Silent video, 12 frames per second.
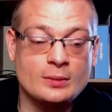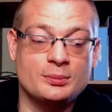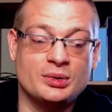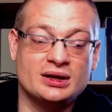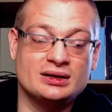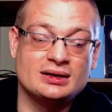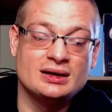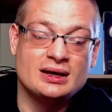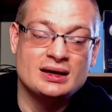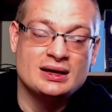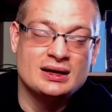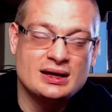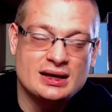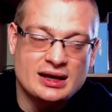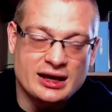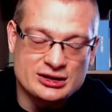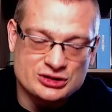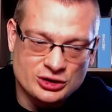But
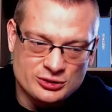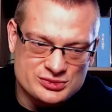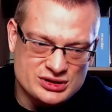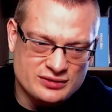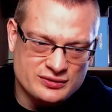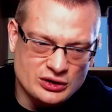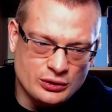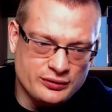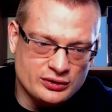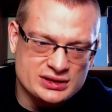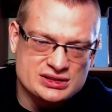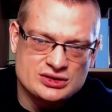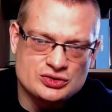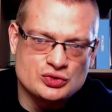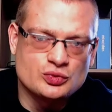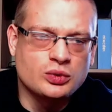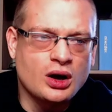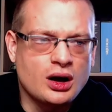in terms of, you know, if you listen
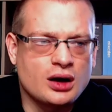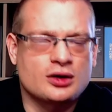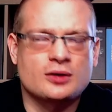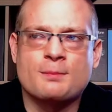to rock or